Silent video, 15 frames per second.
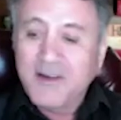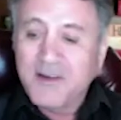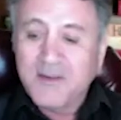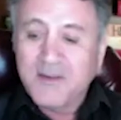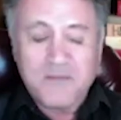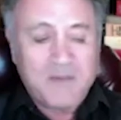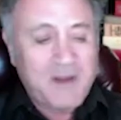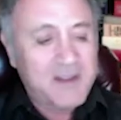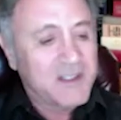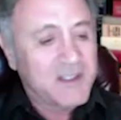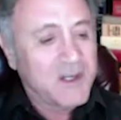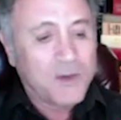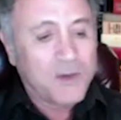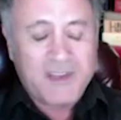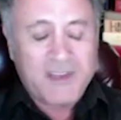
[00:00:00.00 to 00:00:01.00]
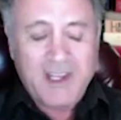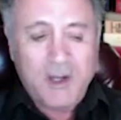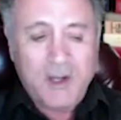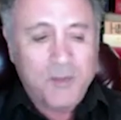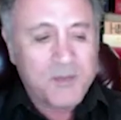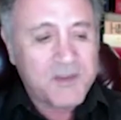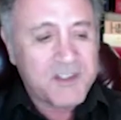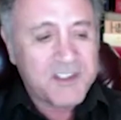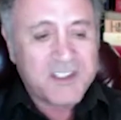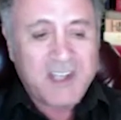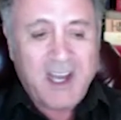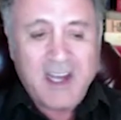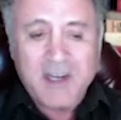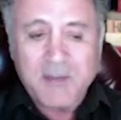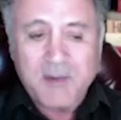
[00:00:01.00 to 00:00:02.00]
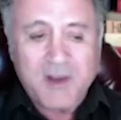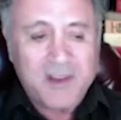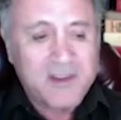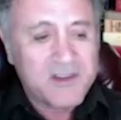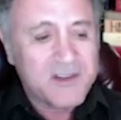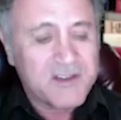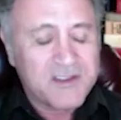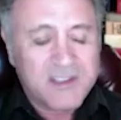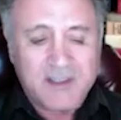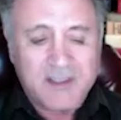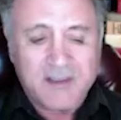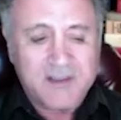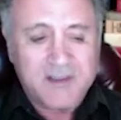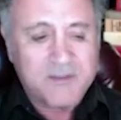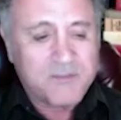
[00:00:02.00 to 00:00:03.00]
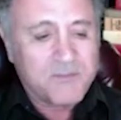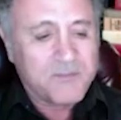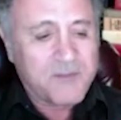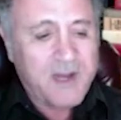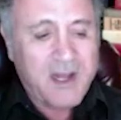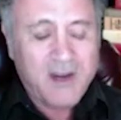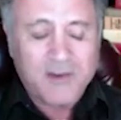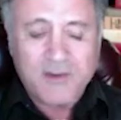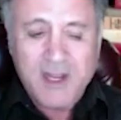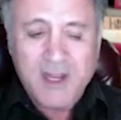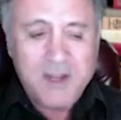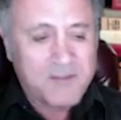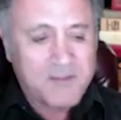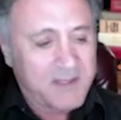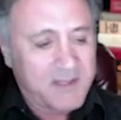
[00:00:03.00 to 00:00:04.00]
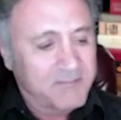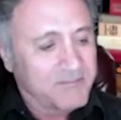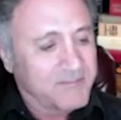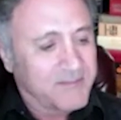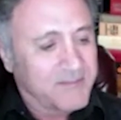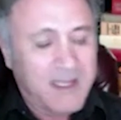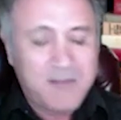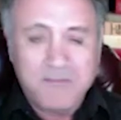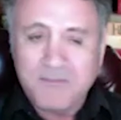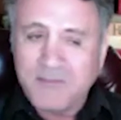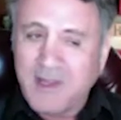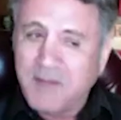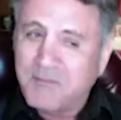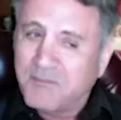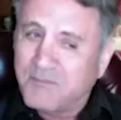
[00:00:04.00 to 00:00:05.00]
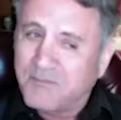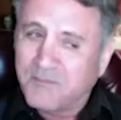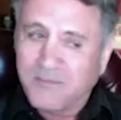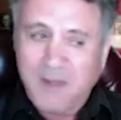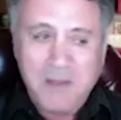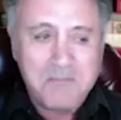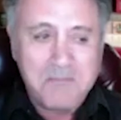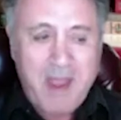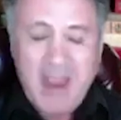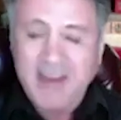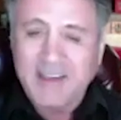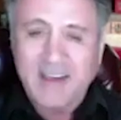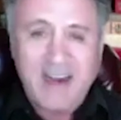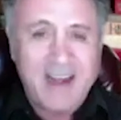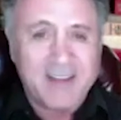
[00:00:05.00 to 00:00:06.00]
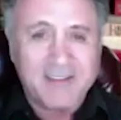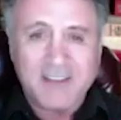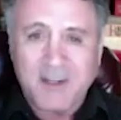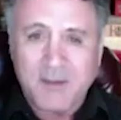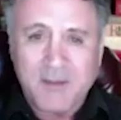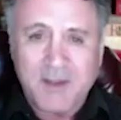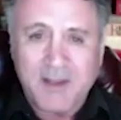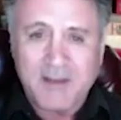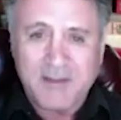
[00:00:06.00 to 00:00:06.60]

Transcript: But, you know, with the help of the Scotti brothers and Polygram, they, they, they, they banged it out there, man.